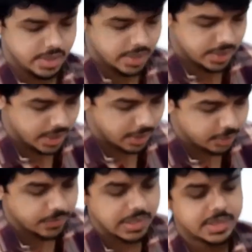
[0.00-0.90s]
Now
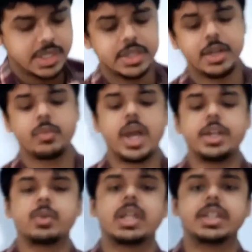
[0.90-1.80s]
you will think that why
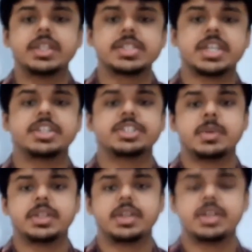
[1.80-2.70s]
to learn this energy
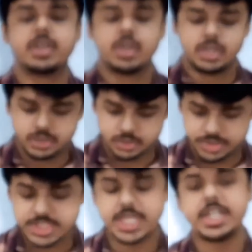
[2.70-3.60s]
method? So
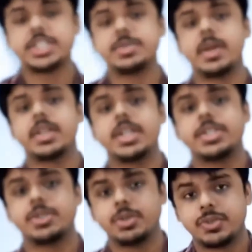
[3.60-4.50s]
this energy method
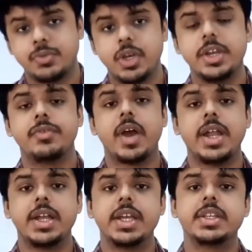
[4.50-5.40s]
is useful in
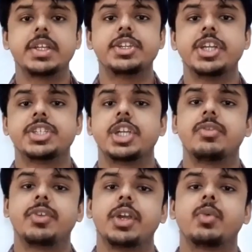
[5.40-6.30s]
finding the natural
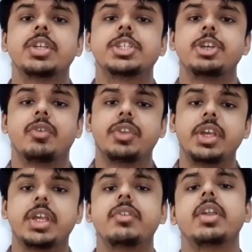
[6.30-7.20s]
frequency of the
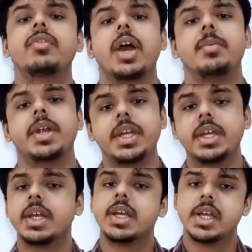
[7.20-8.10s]
given vibrating
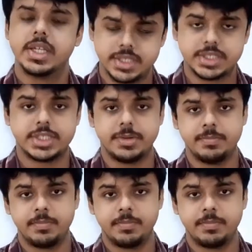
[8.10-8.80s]
system.